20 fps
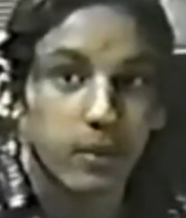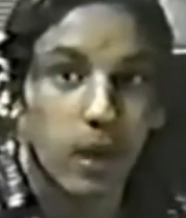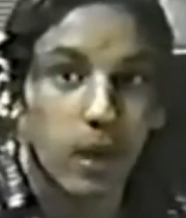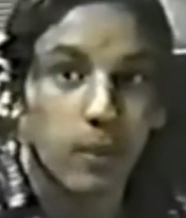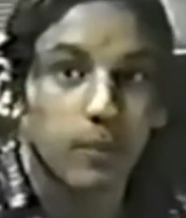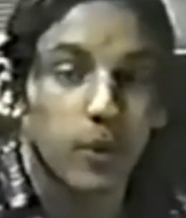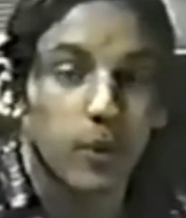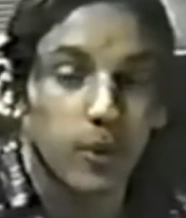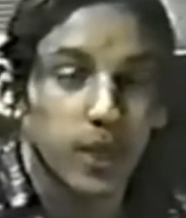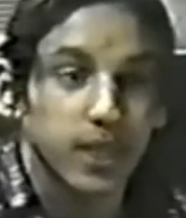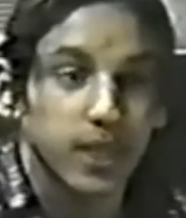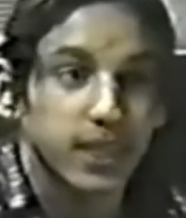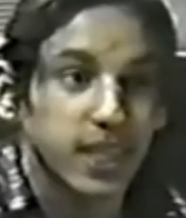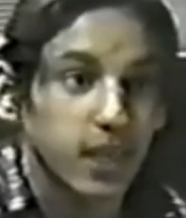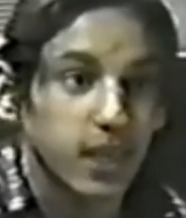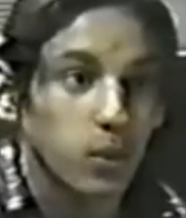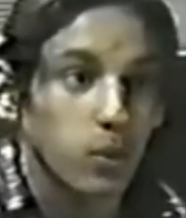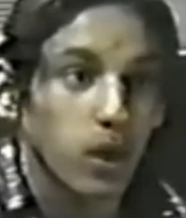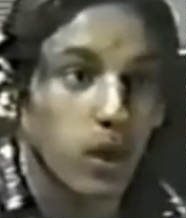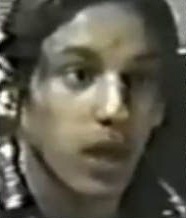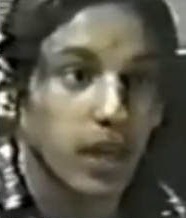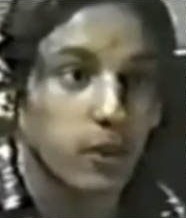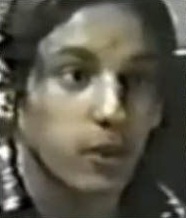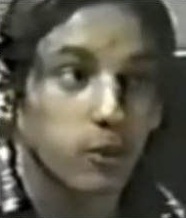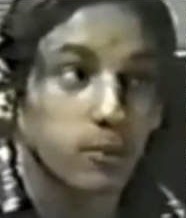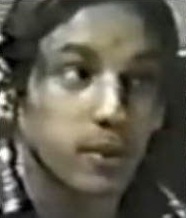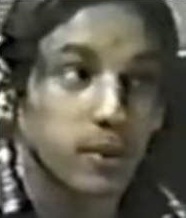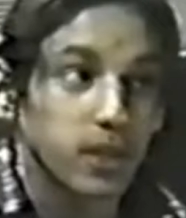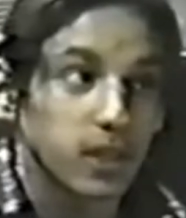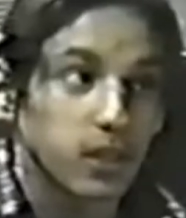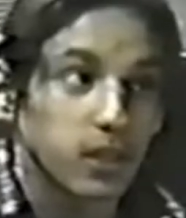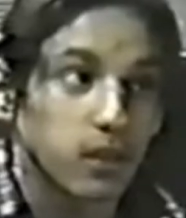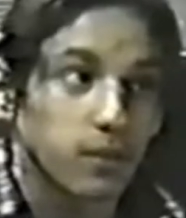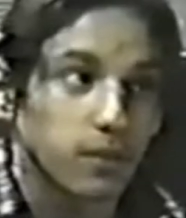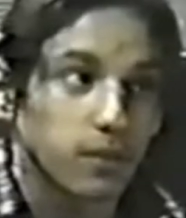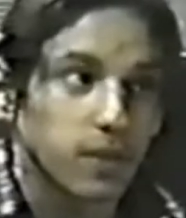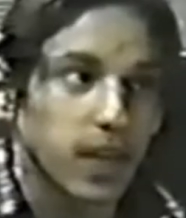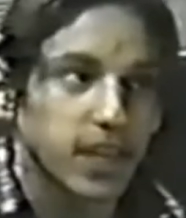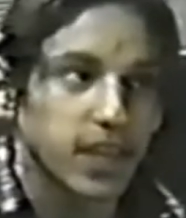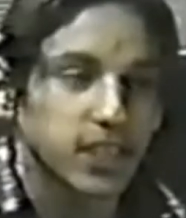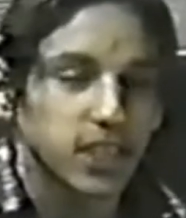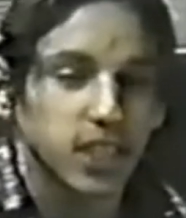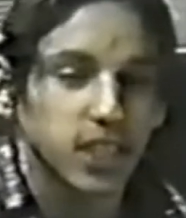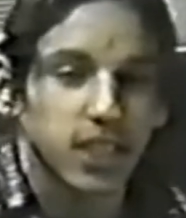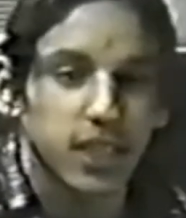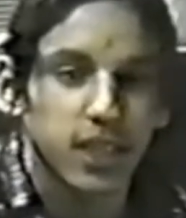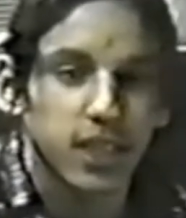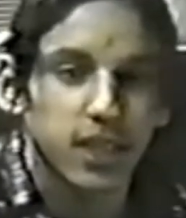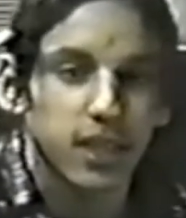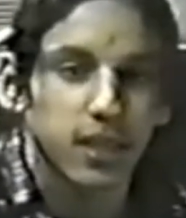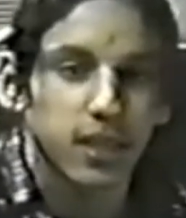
I really think it will. It will be a little fleshy,